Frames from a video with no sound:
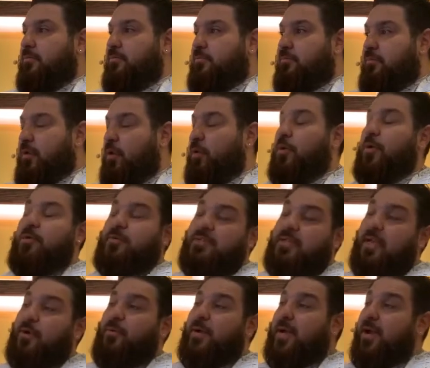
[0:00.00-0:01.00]
or we don't see
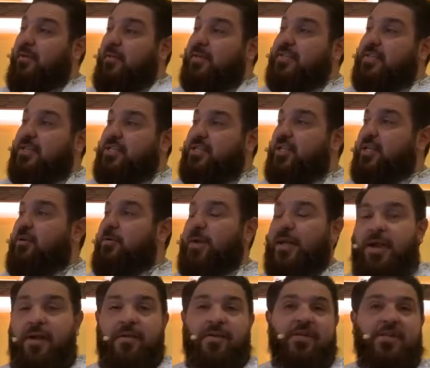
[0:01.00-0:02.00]
it. We hear the teaching, we
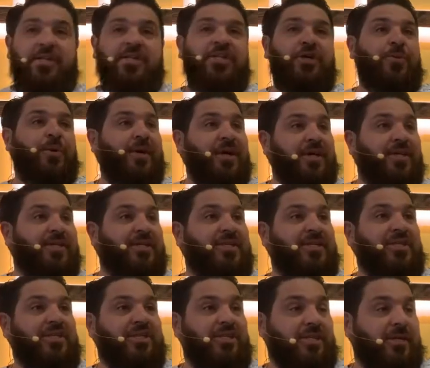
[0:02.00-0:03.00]
hear the teaching, we hear the
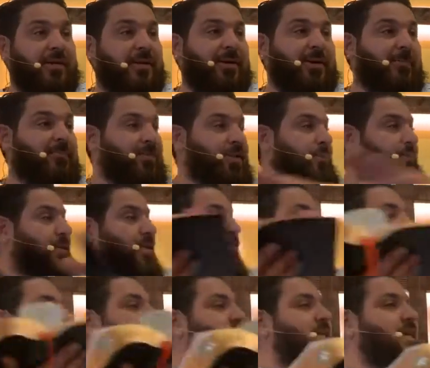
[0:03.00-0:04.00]
teaching, but then
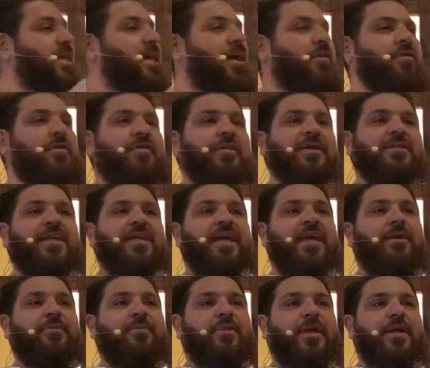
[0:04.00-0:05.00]
we see other things
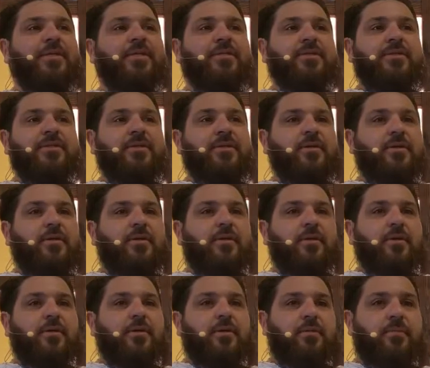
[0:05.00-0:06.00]
taking place.
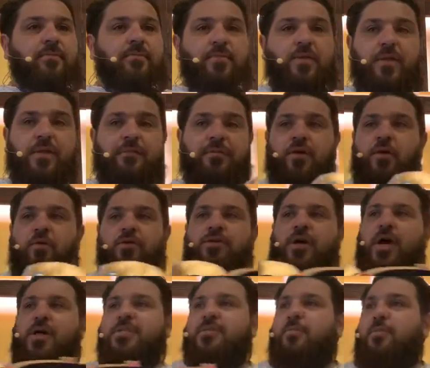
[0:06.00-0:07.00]
If you go
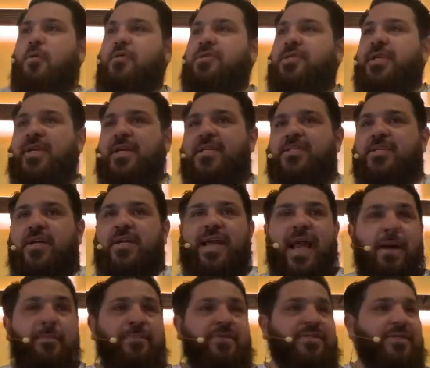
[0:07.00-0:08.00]
talk to most kids on
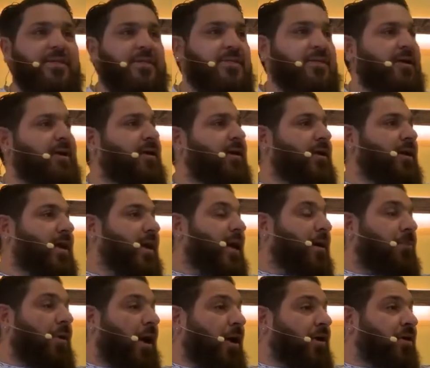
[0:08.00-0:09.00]
campuses,
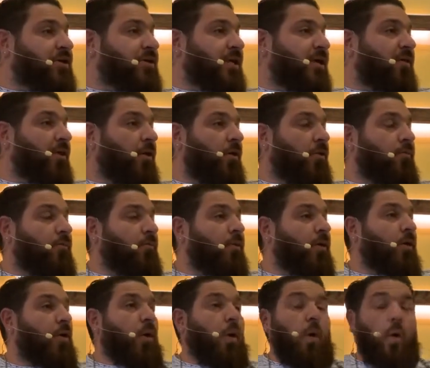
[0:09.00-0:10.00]
hypocrisy in the home
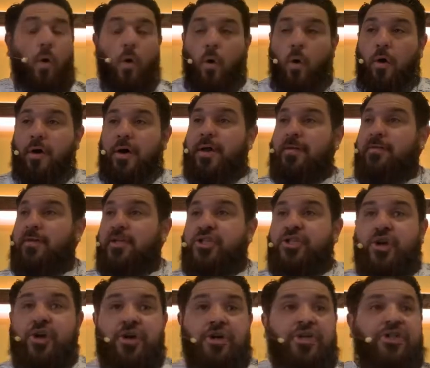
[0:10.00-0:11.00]
or in the
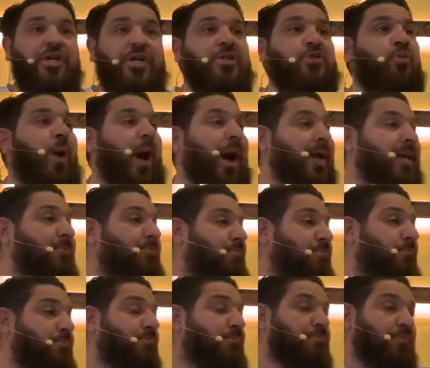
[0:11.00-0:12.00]
church is why
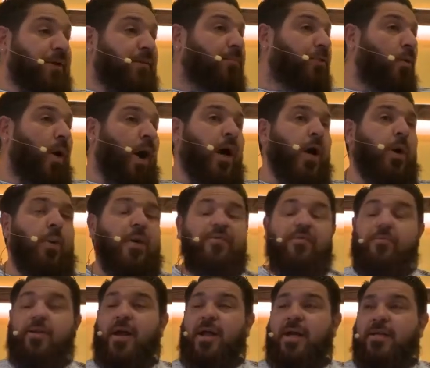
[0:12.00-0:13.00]
people walk away from
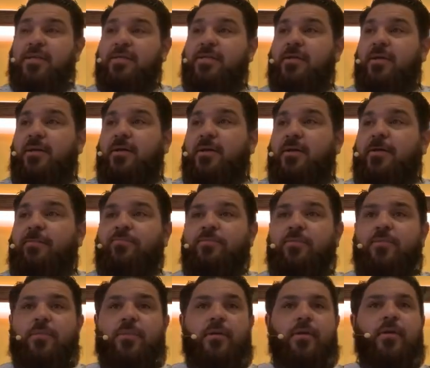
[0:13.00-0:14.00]
Christ.
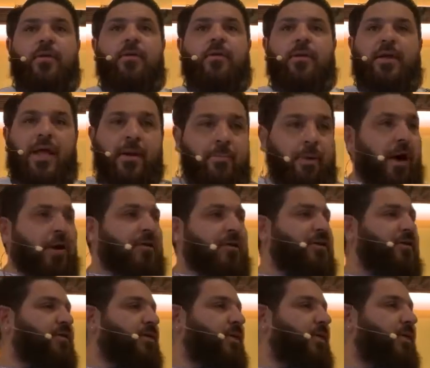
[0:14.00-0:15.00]

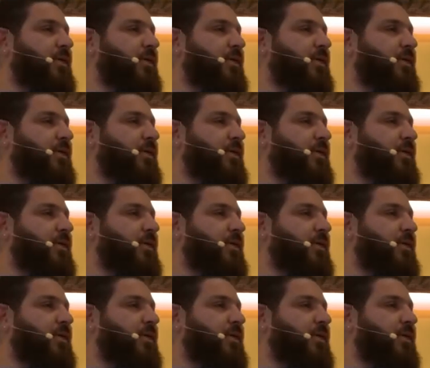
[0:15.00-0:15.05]
Hypocrisy.